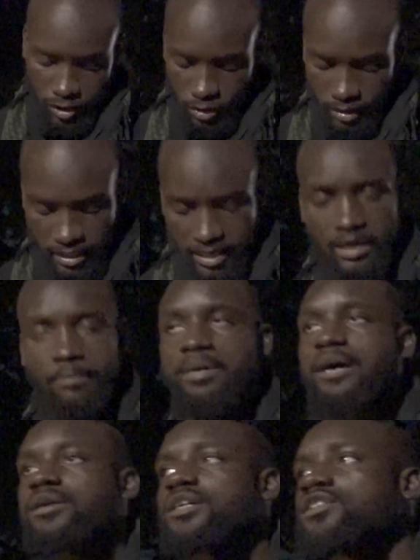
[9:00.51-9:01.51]
So it ain't
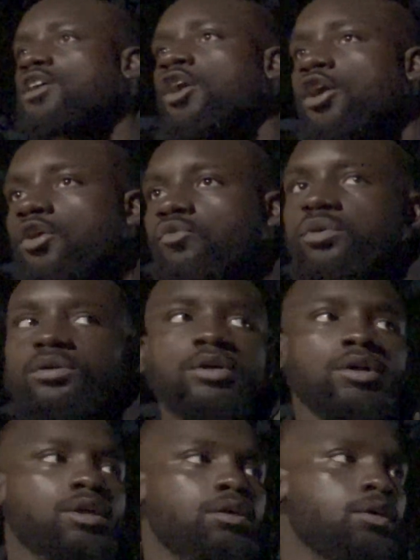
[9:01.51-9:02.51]
about us. Oh well,
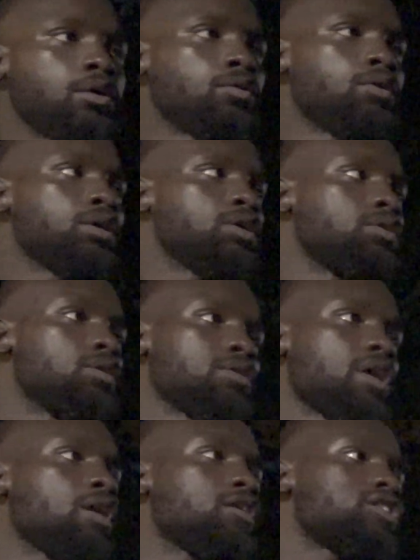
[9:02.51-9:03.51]
you know, you know,
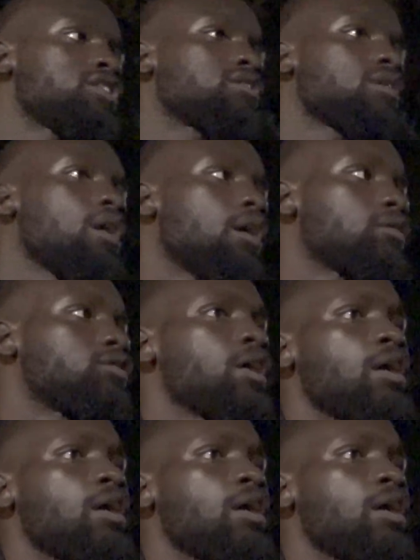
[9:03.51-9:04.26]
y'all are just thugs.